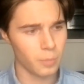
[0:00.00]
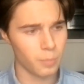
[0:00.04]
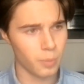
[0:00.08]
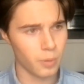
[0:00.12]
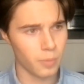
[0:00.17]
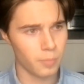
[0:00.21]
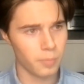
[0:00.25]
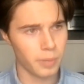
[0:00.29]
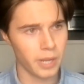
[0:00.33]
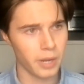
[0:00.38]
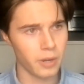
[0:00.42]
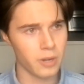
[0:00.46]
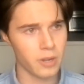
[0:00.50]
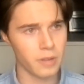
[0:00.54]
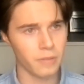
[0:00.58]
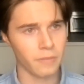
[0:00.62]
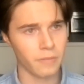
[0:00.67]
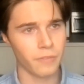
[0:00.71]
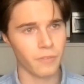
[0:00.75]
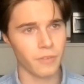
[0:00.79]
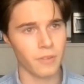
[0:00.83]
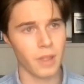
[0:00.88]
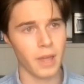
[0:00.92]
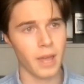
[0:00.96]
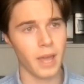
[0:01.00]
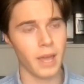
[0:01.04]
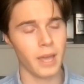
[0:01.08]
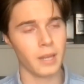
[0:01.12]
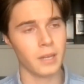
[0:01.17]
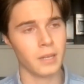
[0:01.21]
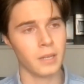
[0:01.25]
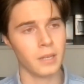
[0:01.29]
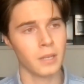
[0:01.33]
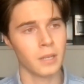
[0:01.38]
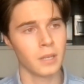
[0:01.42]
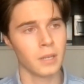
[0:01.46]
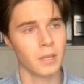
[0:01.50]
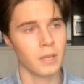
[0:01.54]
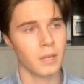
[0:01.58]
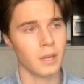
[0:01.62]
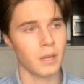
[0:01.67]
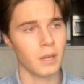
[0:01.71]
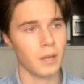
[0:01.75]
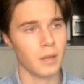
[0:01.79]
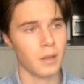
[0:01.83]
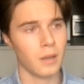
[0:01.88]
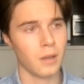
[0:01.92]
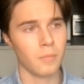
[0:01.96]
preparing for that
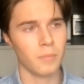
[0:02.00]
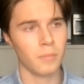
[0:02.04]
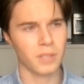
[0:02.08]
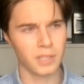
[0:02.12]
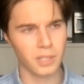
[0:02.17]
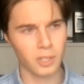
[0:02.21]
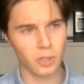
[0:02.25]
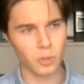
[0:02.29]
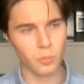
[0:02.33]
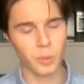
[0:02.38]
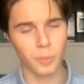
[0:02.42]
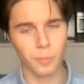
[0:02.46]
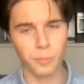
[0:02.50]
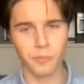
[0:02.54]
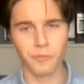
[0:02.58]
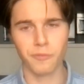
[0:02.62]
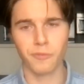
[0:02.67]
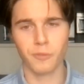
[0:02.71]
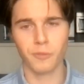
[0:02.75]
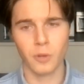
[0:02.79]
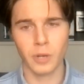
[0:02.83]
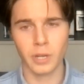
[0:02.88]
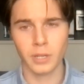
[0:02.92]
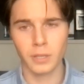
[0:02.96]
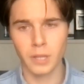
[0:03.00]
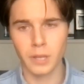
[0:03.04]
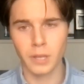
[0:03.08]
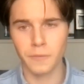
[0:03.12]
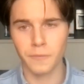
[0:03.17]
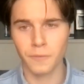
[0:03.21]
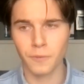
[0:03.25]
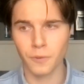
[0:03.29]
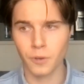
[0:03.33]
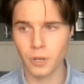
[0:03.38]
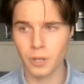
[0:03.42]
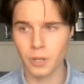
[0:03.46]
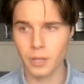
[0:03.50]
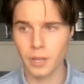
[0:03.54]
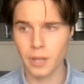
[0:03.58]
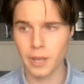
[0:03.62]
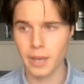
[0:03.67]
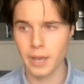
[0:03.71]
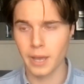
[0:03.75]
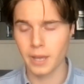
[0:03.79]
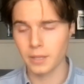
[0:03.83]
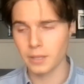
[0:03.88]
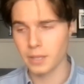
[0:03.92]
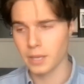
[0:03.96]
a little bit before I left for
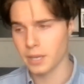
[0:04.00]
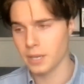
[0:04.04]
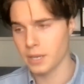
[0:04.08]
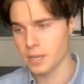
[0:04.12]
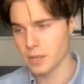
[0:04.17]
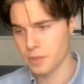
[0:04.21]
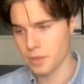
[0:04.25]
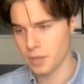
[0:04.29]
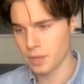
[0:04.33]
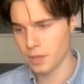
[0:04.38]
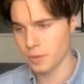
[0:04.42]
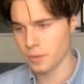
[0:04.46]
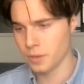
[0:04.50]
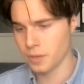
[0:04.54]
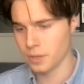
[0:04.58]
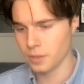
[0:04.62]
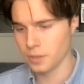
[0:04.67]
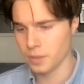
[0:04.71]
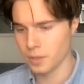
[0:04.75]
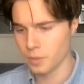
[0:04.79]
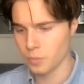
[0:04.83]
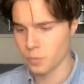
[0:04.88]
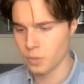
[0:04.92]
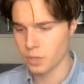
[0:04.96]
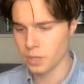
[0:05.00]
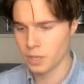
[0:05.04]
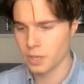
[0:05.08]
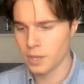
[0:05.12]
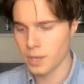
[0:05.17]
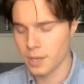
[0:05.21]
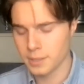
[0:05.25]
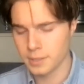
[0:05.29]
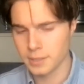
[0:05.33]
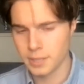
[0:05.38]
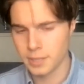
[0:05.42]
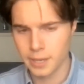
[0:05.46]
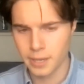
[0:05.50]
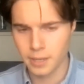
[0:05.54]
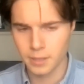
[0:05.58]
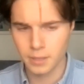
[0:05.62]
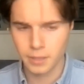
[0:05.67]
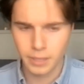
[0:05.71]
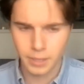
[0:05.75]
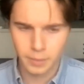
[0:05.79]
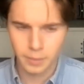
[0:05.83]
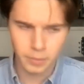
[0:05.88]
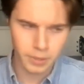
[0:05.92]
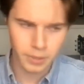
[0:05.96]
LA, and then when I got to
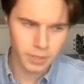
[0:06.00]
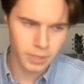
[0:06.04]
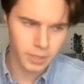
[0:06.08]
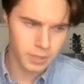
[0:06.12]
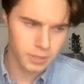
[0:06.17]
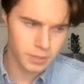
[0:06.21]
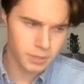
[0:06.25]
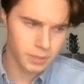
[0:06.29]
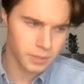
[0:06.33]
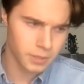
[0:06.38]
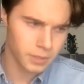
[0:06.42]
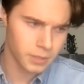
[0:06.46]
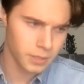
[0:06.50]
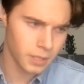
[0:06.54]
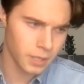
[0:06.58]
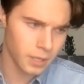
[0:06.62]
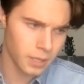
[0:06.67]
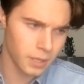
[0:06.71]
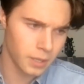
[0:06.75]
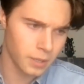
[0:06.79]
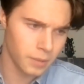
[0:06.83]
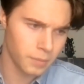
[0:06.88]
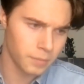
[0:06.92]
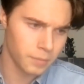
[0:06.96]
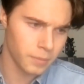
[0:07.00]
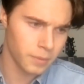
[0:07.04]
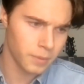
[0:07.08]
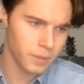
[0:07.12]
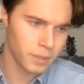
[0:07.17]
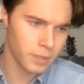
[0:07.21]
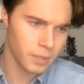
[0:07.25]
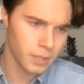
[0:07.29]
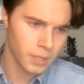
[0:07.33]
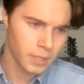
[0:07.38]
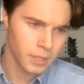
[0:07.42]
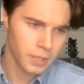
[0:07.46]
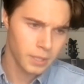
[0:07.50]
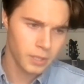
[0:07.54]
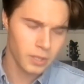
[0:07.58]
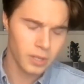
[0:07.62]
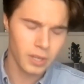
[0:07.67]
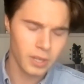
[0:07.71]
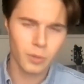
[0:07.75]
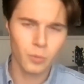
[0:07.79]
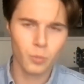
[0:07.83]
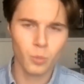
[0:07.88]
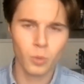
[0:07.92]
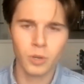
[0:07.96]
LA, because you know, I
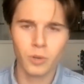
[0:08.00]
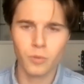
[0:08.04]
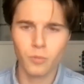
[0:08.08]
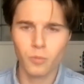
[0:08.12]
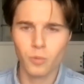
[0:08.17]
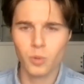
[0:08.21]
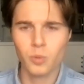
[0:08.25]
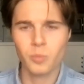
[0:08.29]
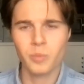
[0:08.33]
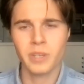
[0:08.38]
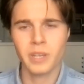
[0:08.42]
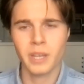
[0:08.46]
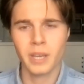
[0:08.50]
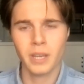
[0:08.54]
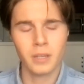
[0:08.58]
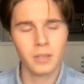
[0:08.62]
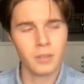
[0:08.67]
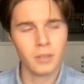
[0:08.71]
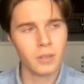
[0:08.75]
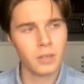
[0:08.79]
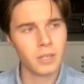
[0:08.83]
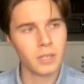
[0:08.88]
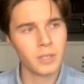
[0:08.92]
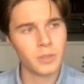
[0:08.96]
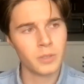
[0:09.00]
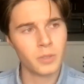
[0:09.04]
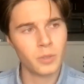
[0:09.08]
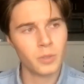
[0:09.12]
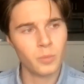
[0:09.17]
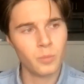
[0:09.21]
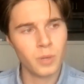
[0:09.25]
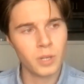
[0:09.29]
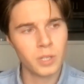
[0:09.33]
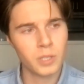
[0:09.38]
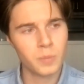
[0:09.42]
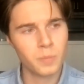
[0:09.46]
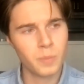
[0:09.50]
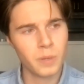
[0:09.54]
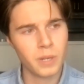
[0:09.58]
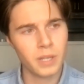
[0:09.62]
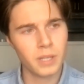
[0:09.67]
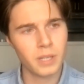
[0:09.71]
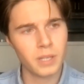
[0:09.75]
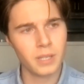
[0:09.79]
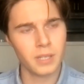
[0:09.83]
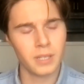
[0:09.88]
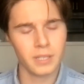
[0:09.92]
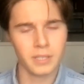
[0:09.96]
didn't want to ruminate on it too much. But
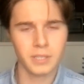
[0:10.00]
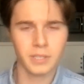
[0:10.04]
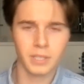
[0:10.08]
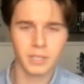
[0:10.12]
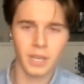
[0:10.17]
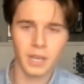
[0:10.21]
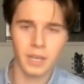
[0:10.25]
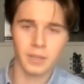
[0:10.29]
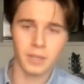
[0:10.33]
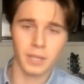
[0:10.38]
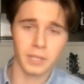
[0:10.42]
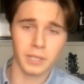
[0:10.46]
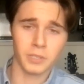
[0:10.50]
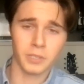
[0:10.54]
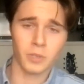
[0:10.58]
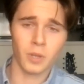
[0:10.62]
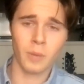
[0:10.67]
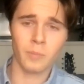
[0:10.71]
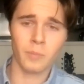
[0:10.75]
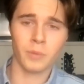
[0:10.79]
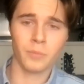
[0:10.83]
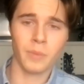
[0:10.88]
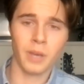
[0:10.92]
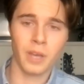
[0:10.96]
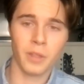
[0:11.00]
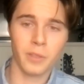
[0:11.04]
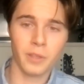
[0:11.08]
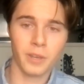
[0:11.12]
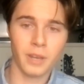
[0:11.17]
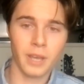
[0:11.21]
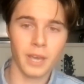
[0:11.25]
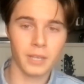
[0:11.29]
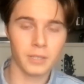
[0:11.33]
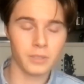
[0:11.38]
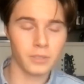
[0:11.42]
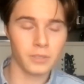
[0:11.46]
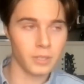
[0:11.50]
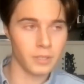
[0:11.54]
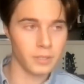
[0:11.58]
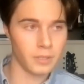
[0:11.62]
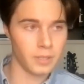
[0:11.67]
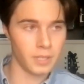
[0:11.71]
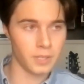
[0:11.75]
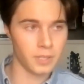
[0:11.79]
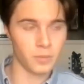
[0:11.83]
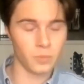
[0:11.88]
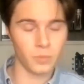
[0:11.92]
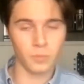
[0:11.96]
it's kind of like, so I'm a method actor,
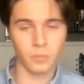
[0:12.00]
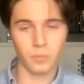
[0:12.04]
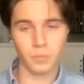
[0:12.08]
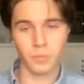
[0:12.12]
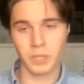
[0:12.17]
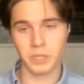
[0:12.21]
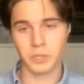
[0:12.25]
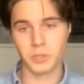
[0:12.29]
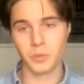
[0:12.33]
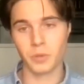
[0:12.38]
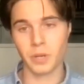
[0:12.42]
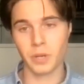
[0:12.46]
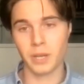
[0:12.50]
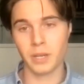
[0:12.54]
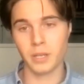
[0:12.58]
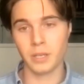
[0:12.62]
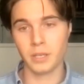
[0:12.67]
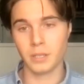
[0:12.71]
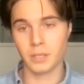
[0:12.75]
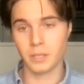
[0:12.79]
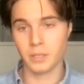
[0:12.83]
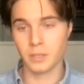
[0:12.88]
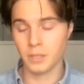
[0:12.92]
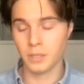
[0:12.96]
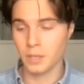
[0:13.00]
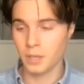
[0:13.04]
that's my training, and